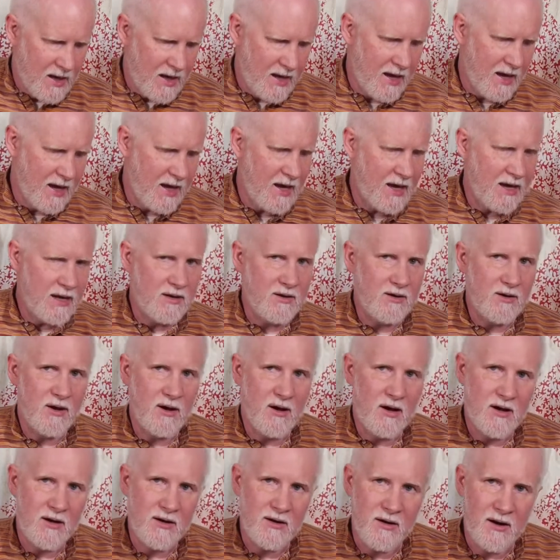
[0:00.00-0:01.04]
And
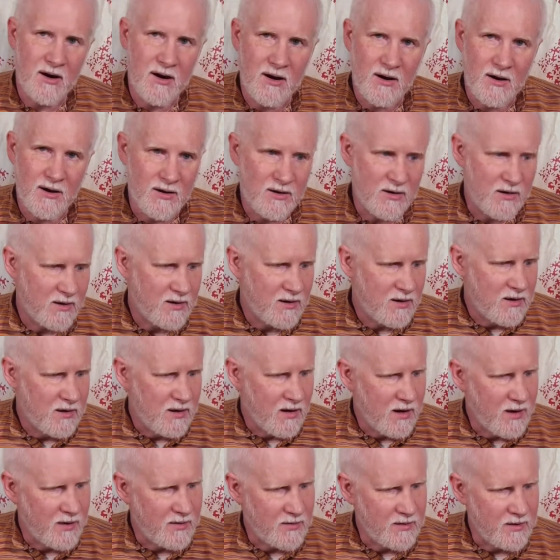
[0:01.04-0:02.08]

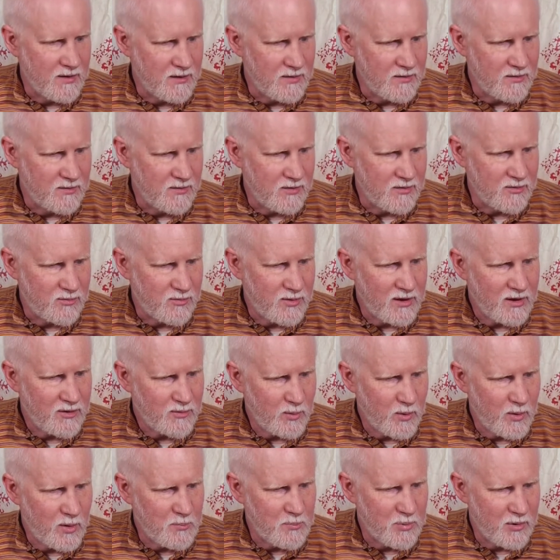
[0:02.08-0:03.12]
on the strings
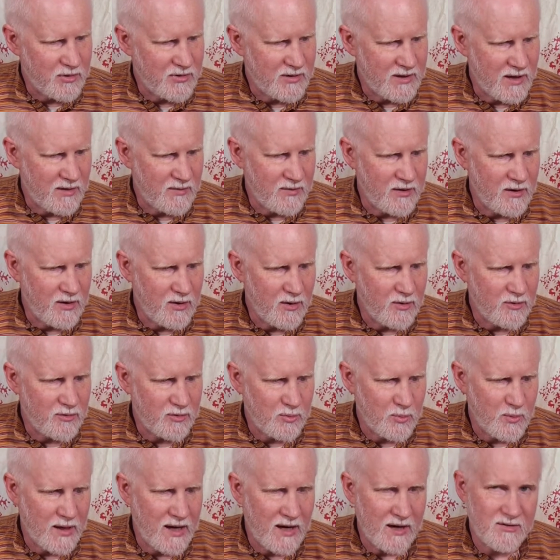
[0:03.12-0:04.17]
where we push down the
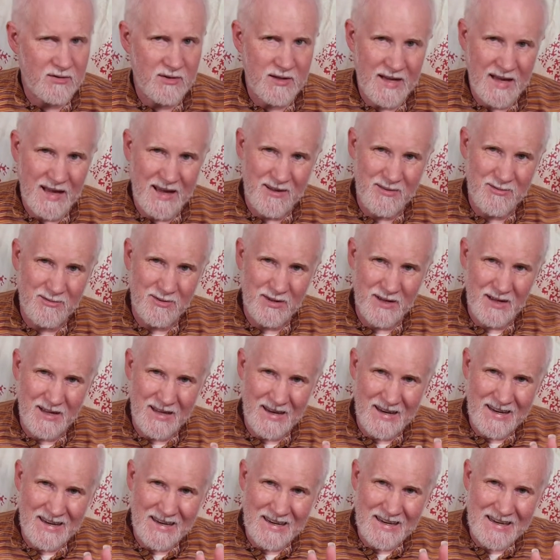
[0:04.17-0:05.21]
notes, we actually
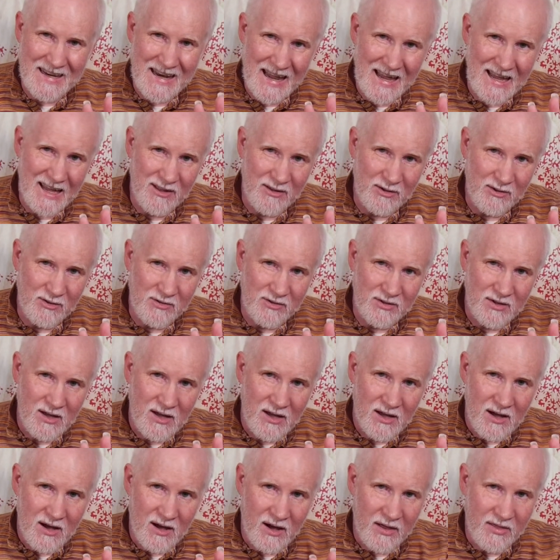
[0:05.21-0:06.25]
have nails
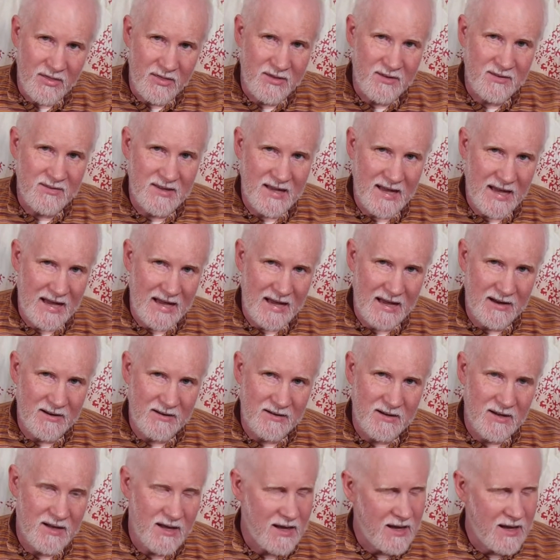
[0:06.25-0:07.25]
on this hand,